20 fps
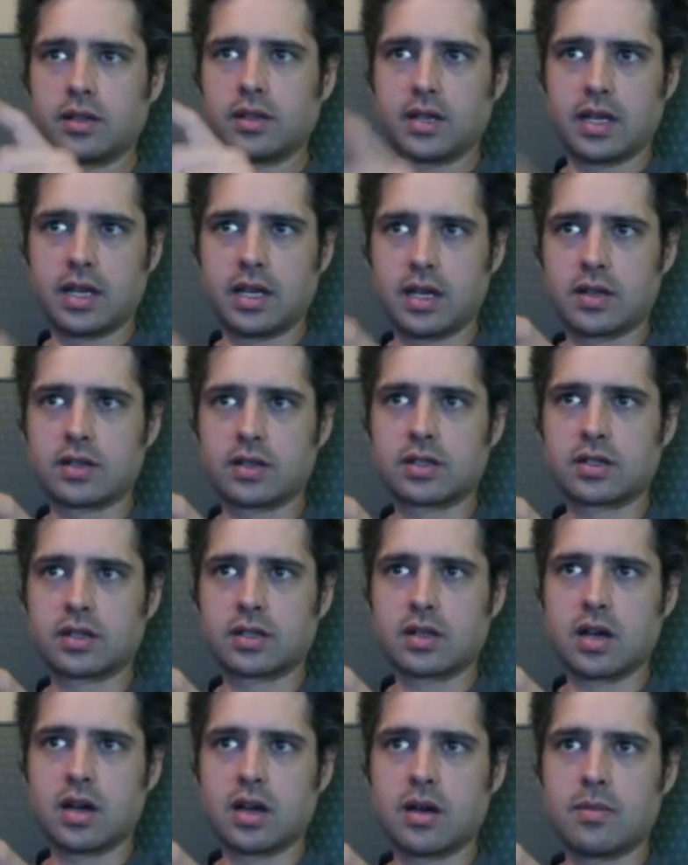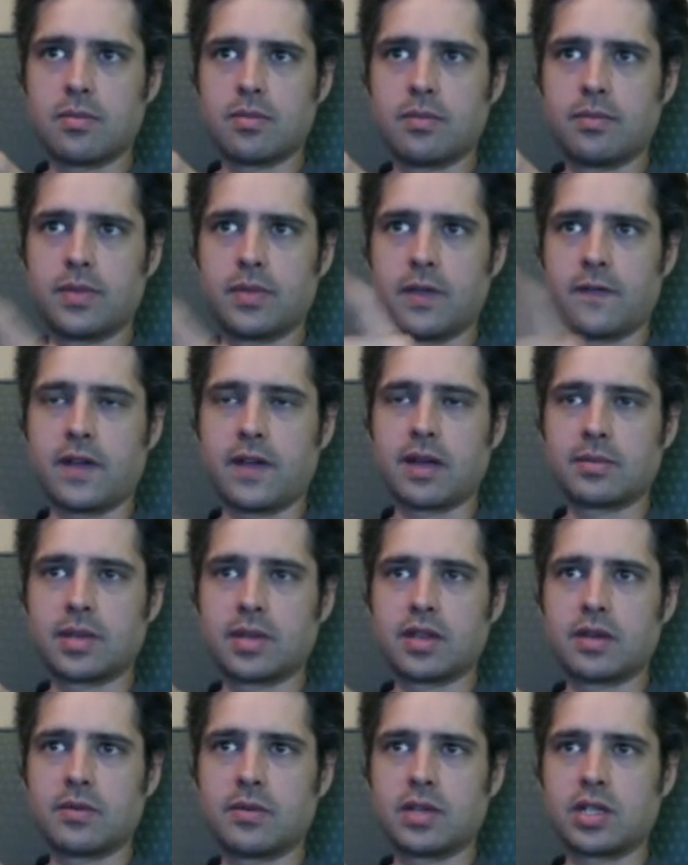Here's the family
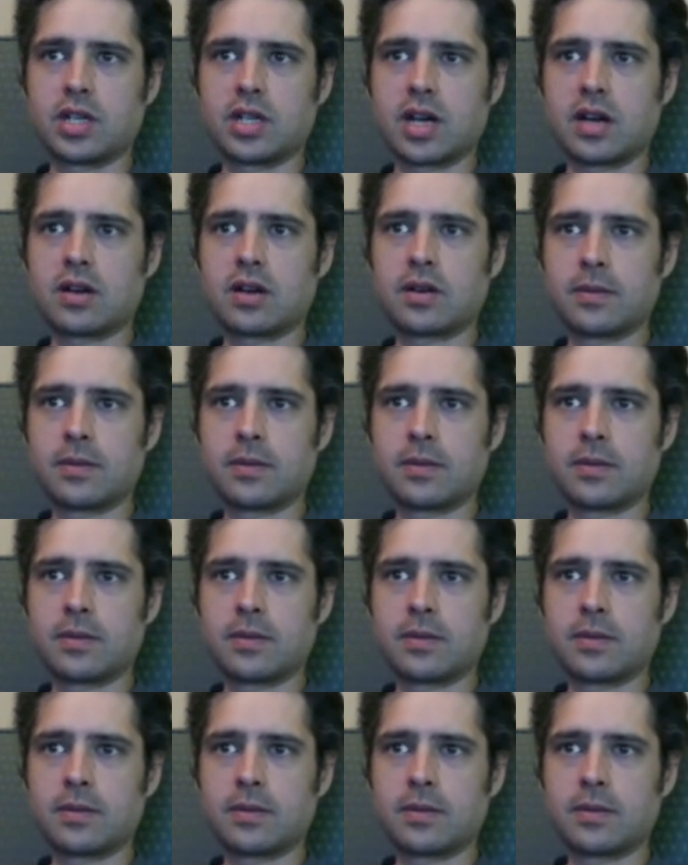that we share.